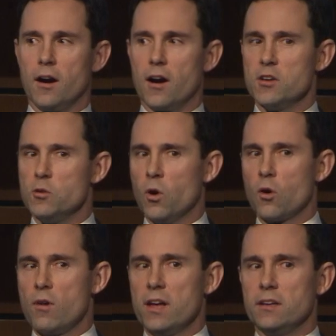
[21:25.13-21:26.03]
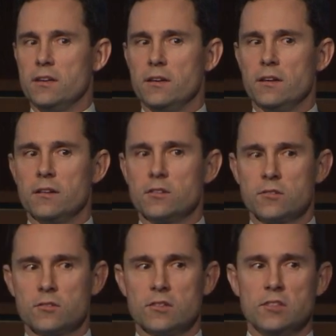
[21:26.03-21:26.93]
are you all ready
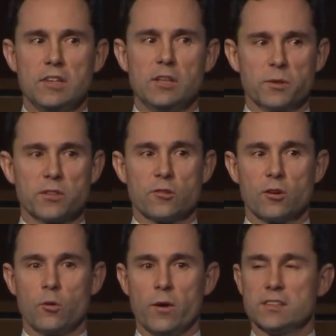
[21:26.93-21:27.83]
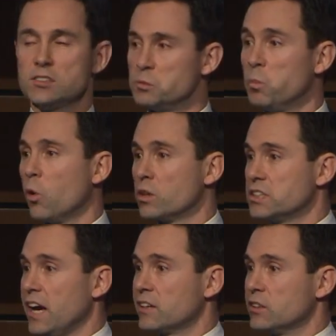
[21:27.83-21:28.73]
to deal with a request to port
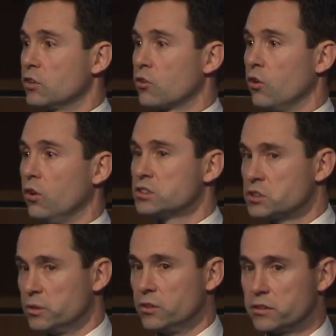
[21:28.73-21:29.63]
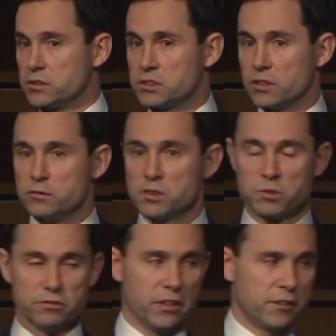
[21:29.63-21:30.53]
data across to another service
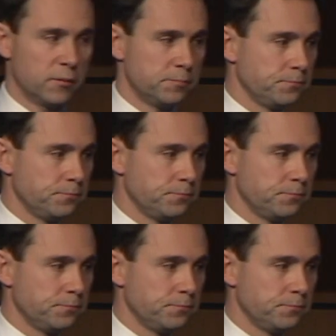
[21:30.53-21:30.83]
provider?